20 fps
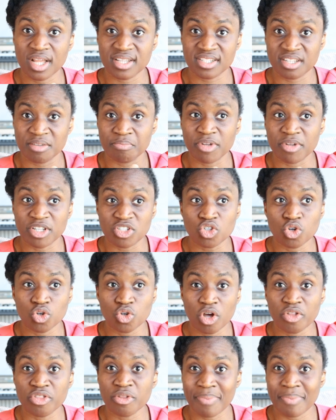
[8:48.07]
as in it's good
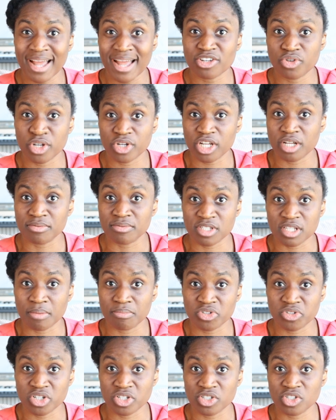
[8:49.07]
on the battery
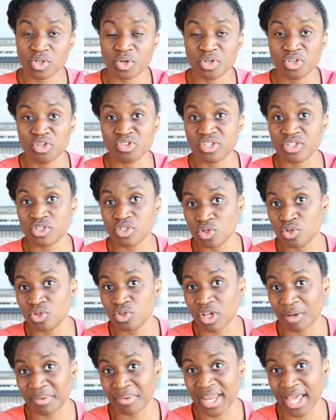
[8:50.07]
consumption, so it uses 2
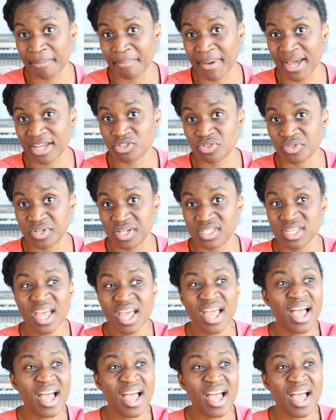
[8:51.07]
AA batteries,